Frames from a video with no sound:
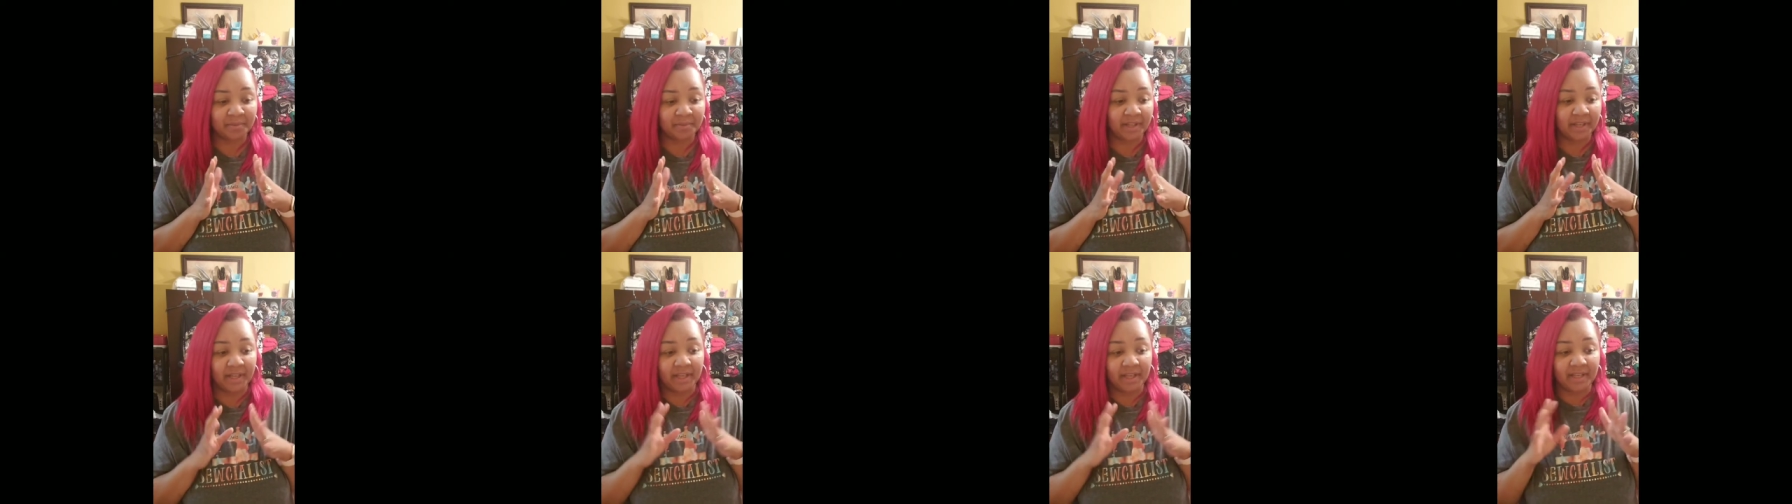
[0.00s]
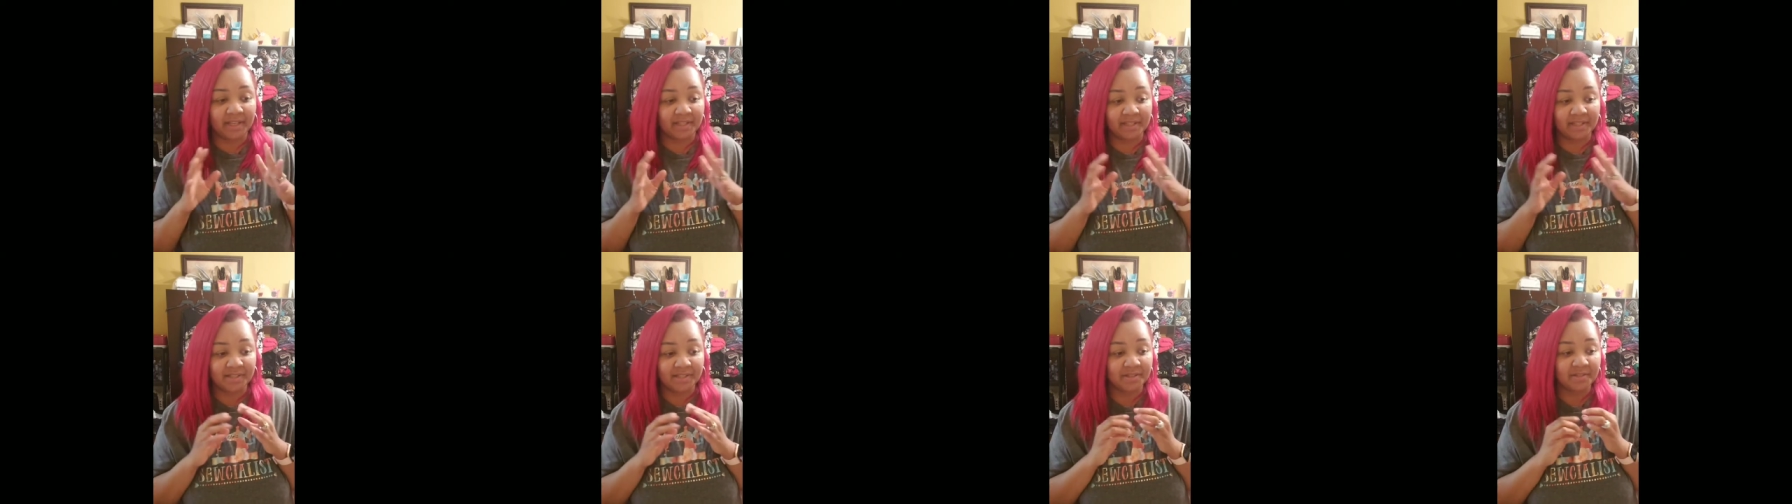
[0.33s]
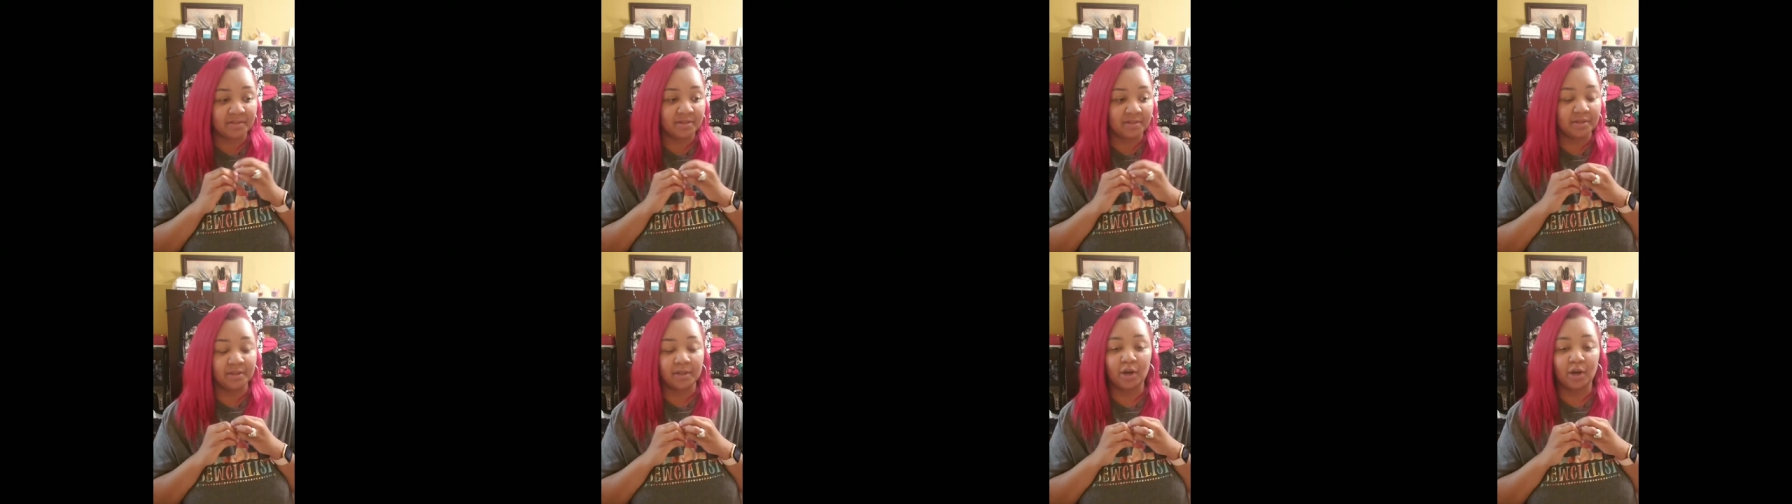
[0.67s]
things,
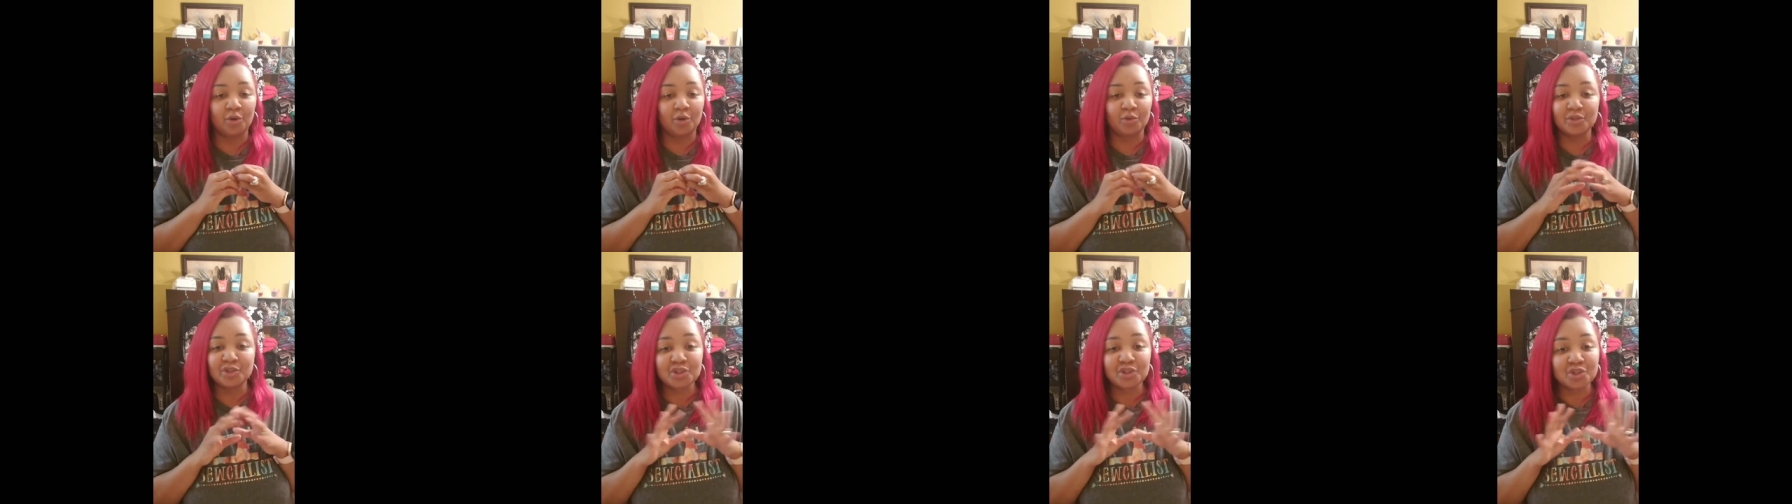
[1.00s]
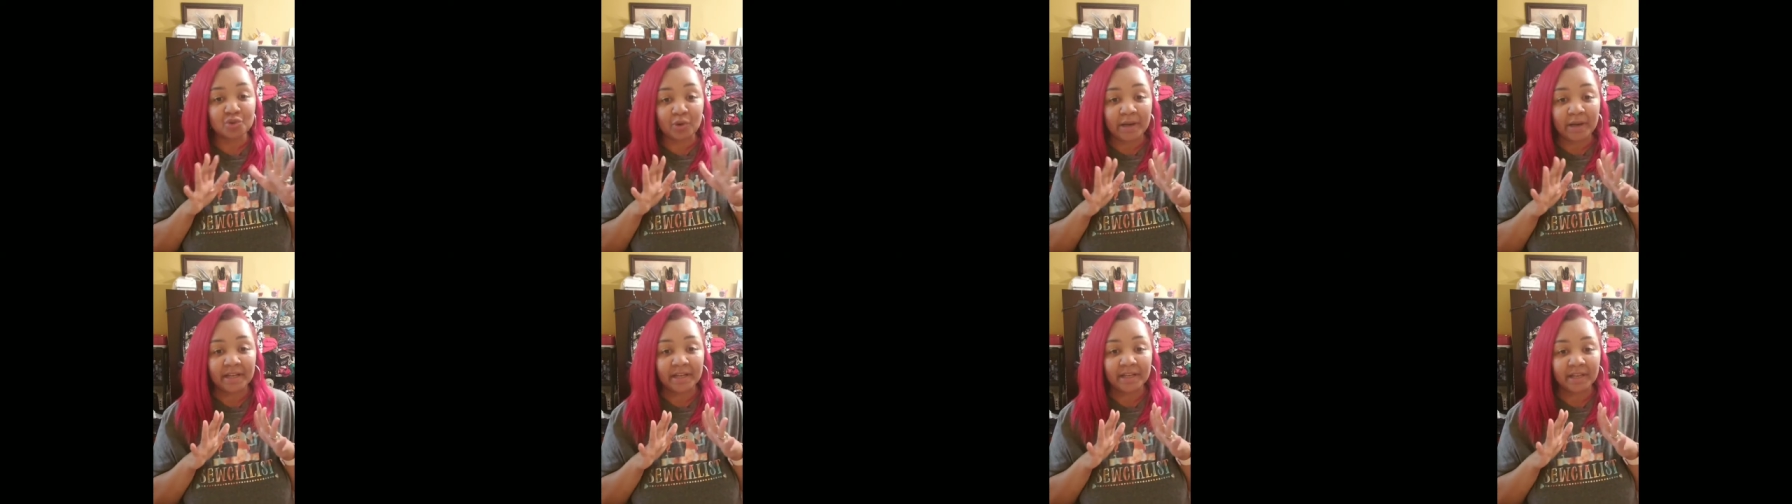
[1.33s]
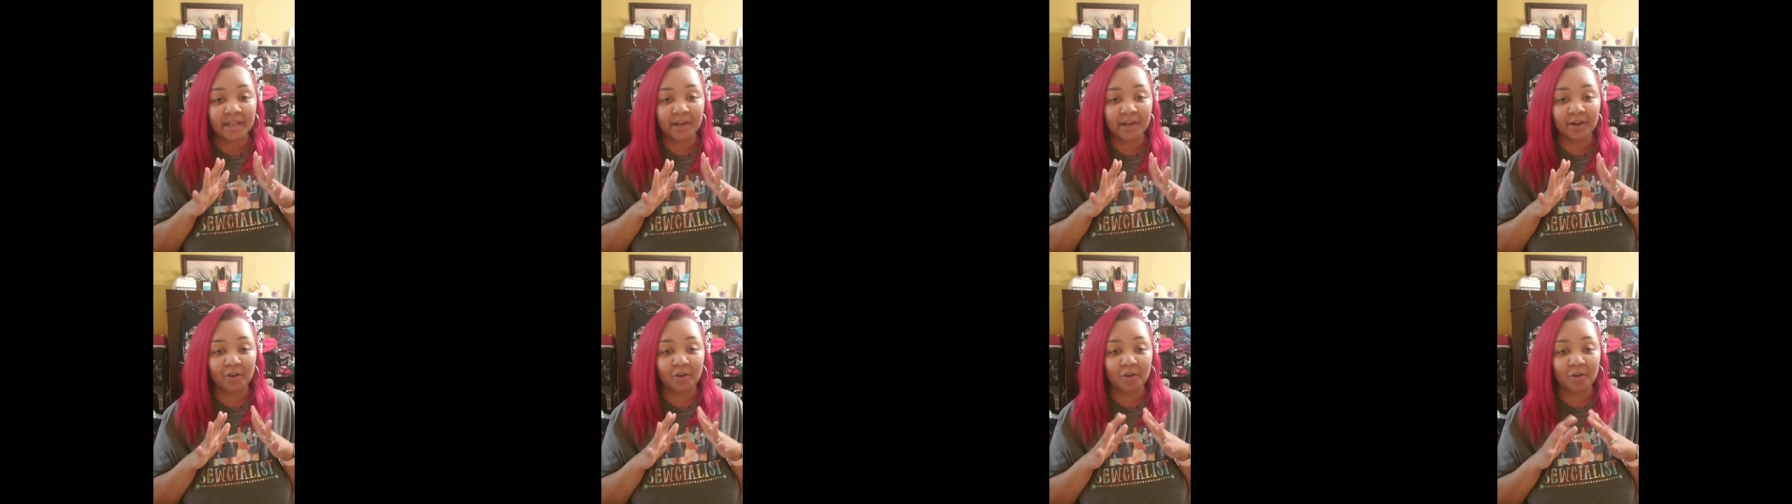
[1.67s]
you know, straight and
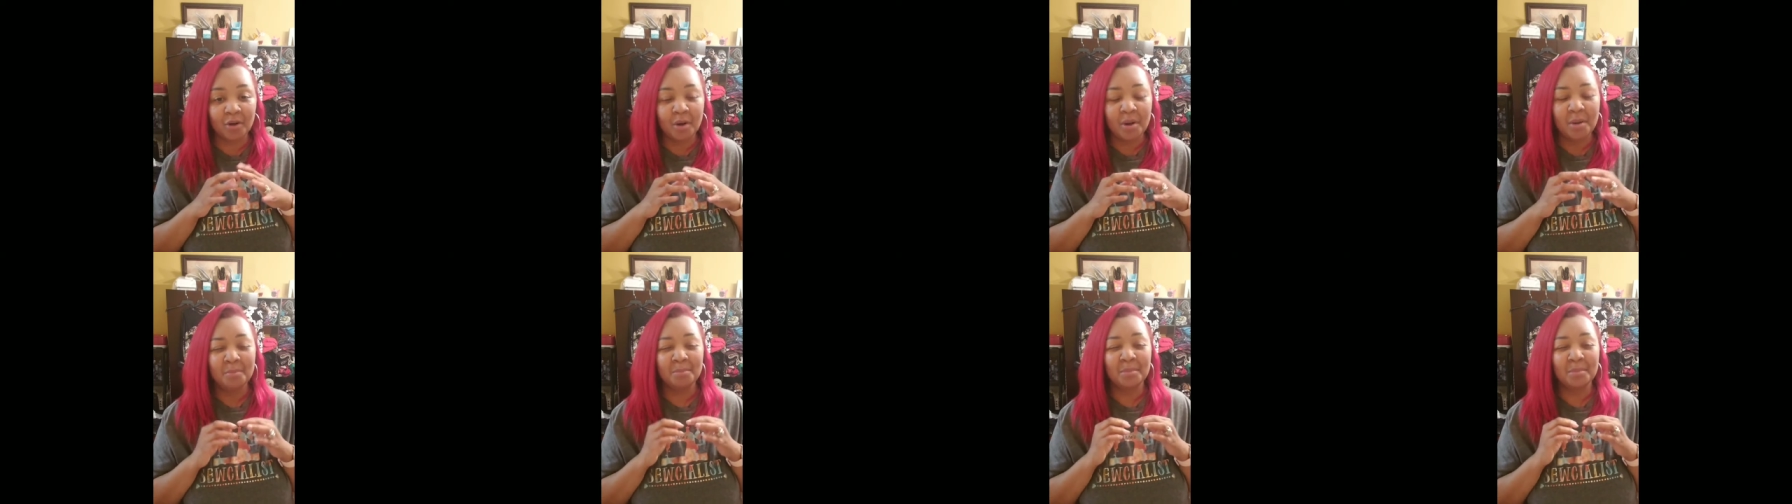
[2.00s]
narrow.